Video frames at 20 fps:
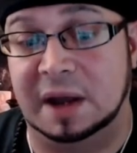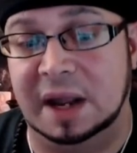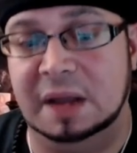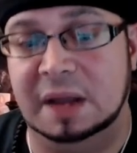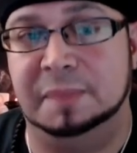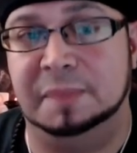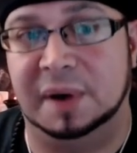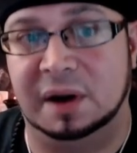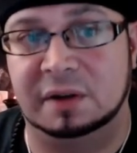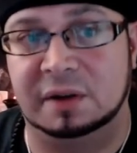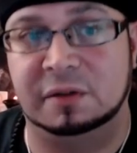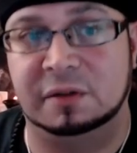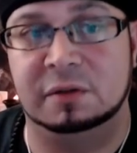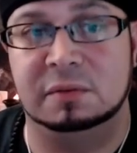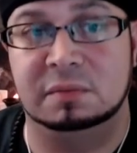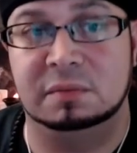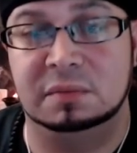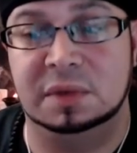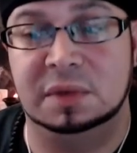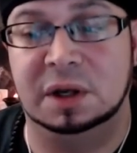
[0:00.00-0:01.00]
$8,
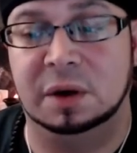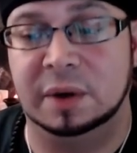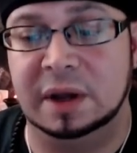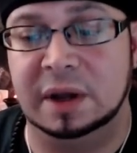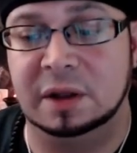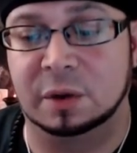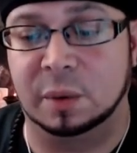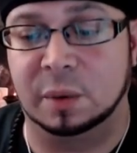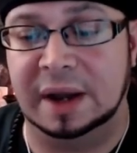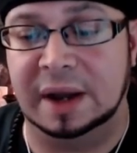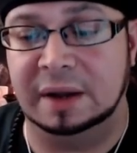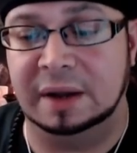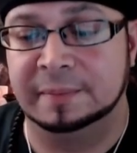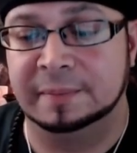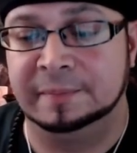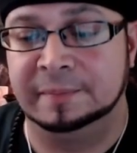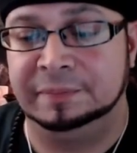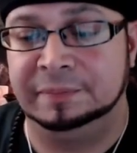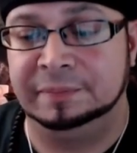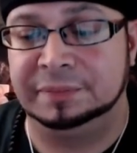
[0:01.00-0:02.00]
you know, either way,
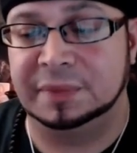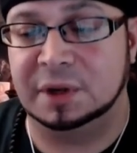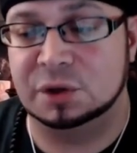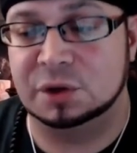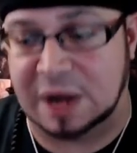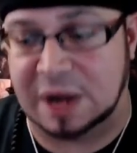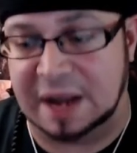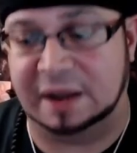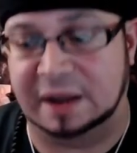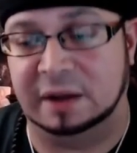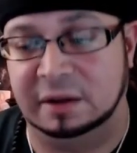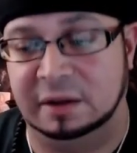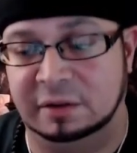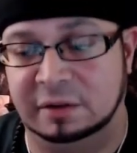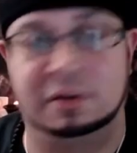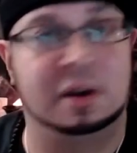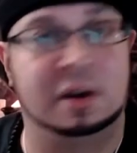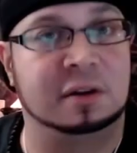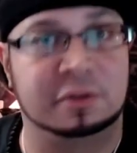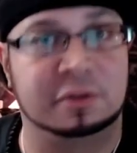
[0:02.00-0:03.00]
tracking and
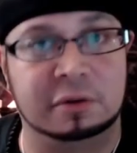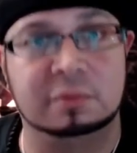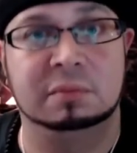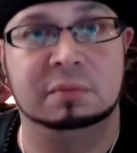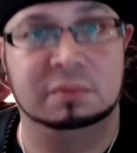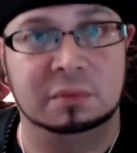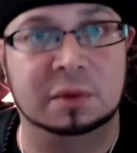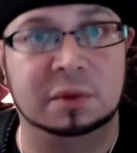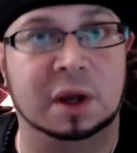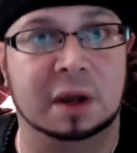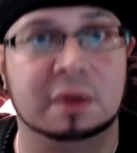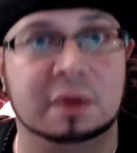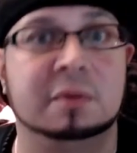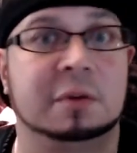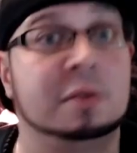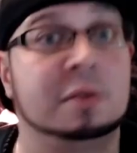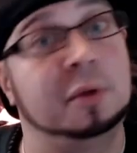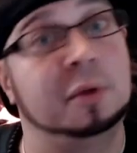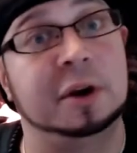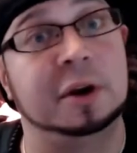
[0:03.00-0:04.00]
such. Okay,
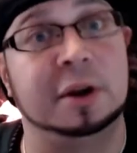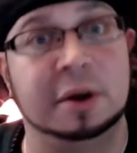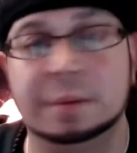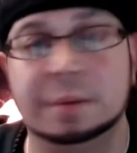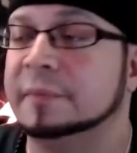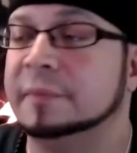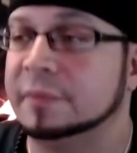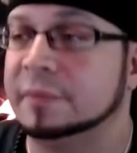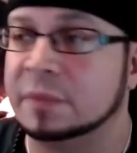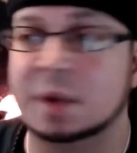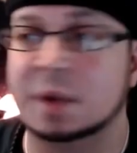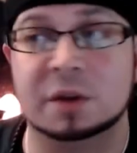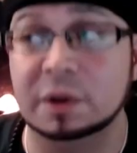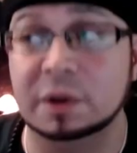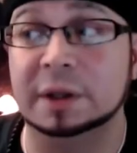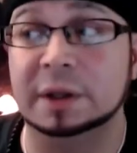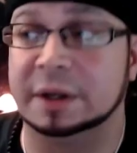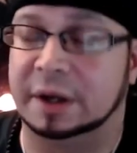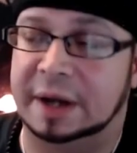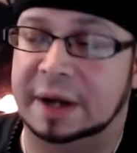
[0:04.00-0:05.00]
so pretty good. It's
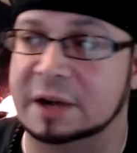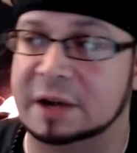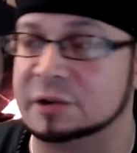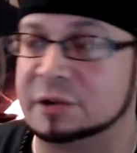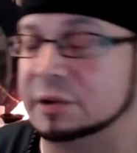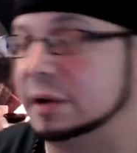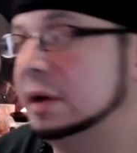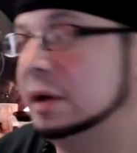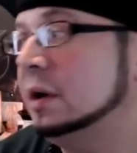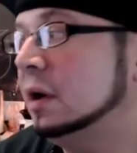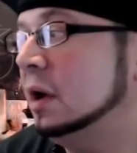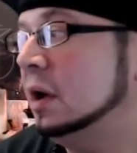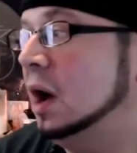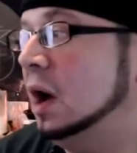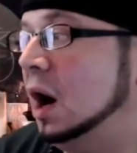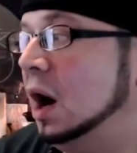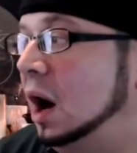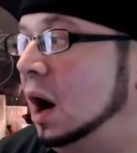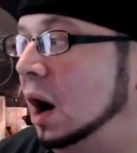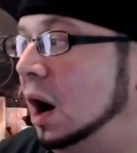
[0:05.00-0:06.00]
really good, actually.
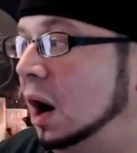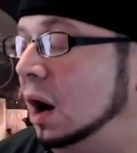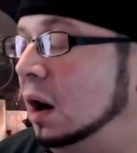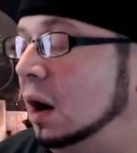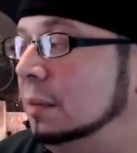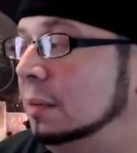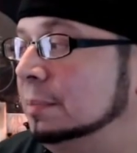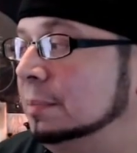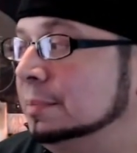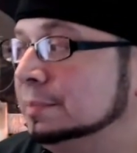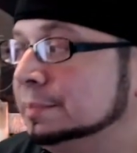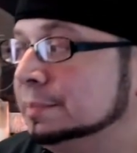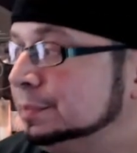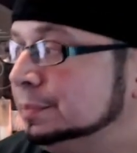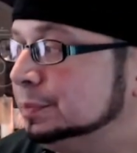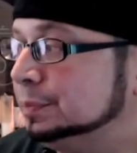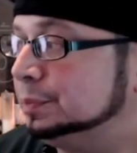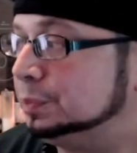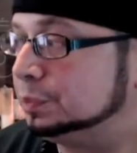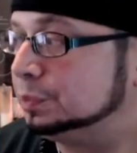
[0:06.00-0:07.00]

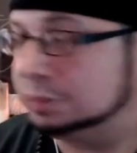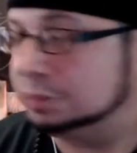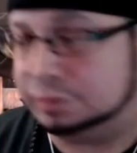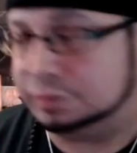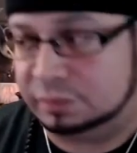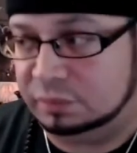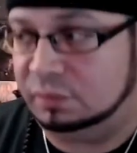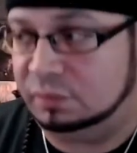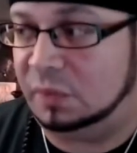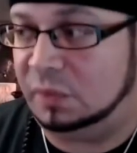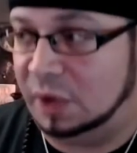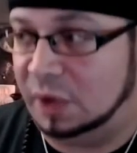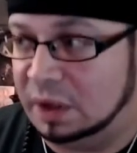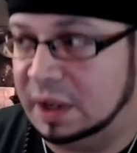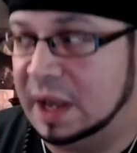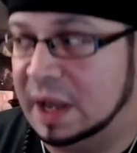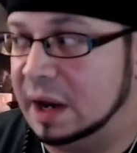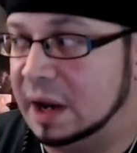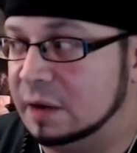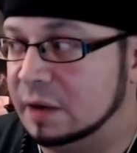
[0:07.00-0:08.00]

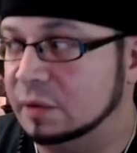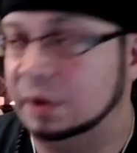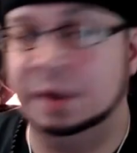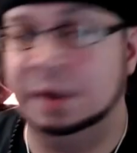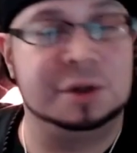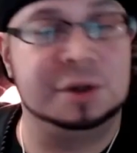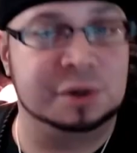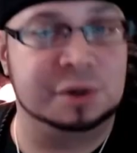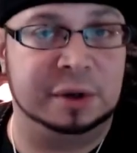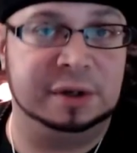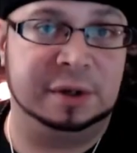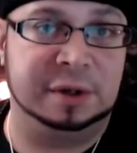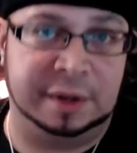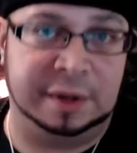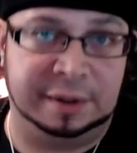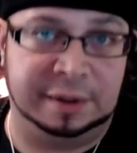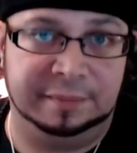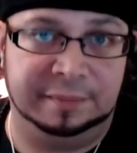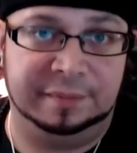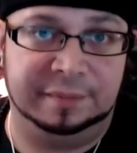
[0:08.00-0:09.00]
Yeah, and I really enjoy
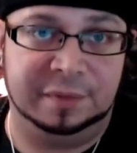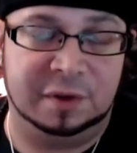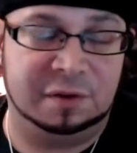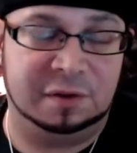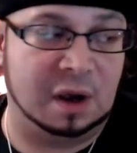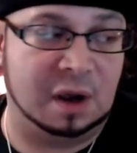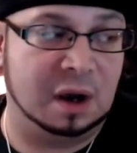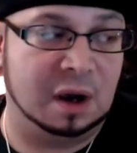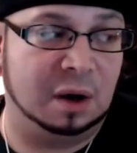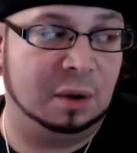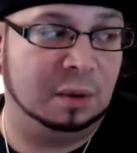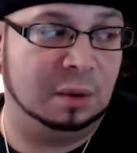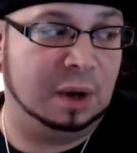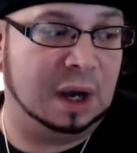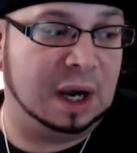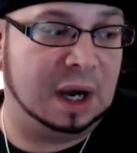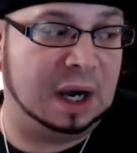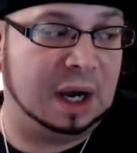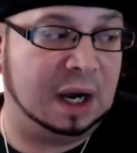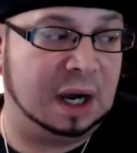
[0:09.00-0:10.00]
Donut. So,
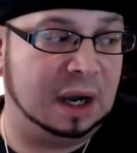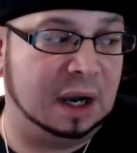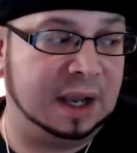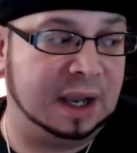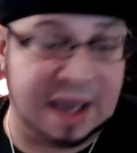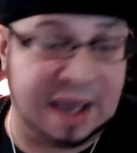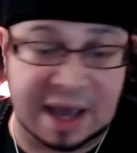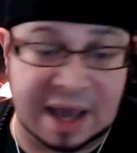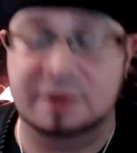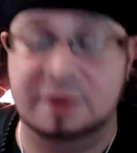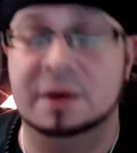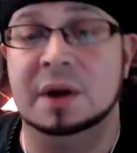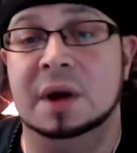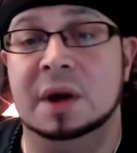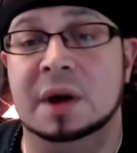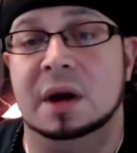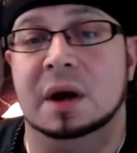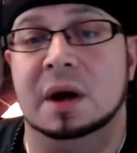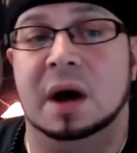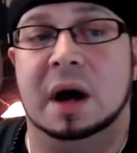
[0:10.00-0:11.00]
again,
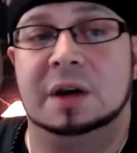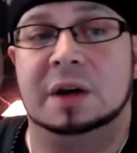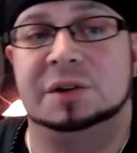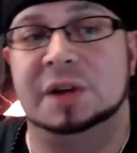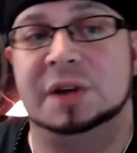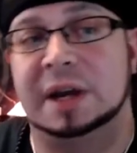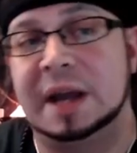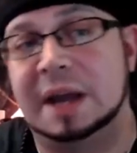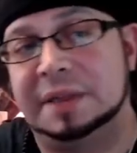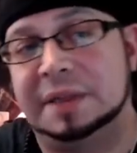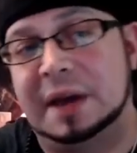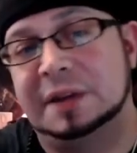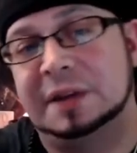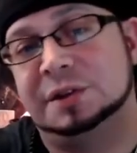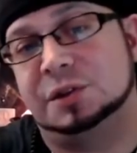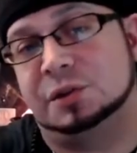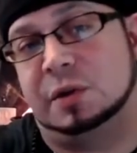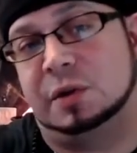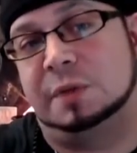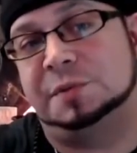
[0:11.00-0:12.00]
check out that
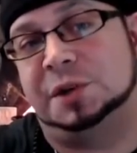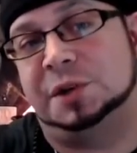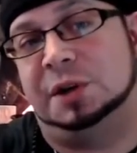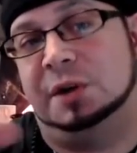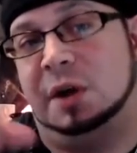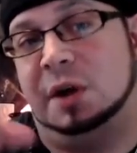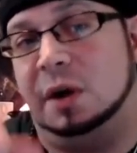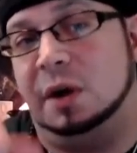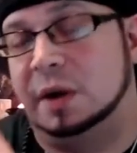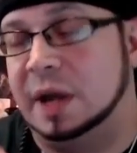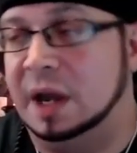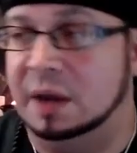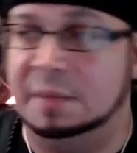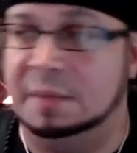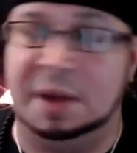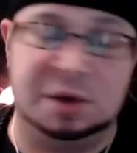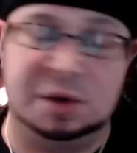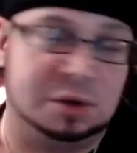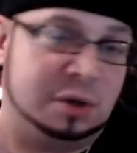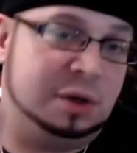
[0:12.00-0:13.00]
description. Okay,
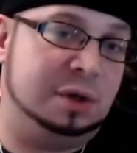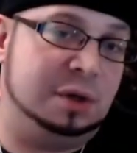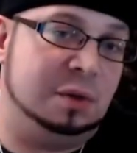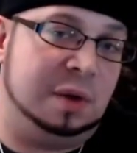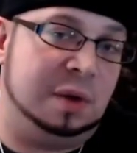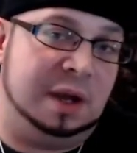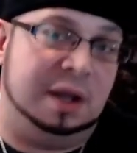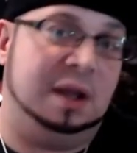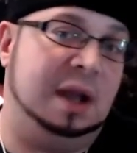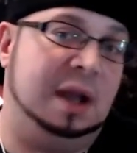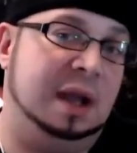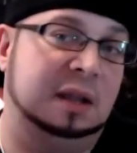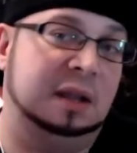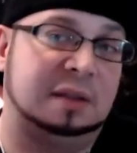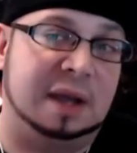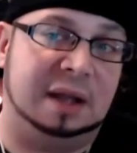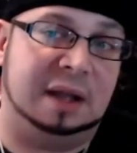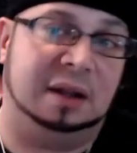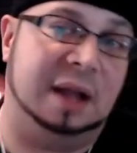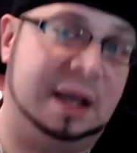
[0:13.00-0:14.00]
make sure you hit
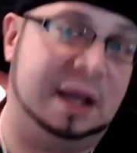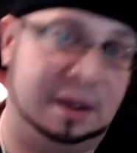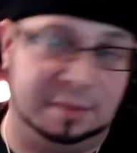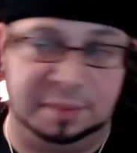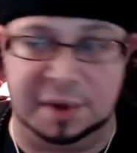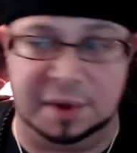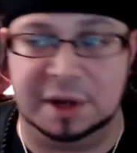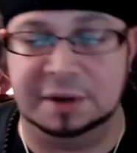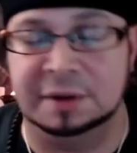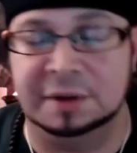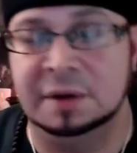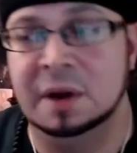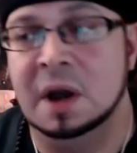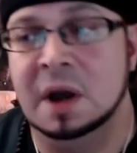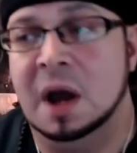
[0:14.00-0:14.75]
that like button.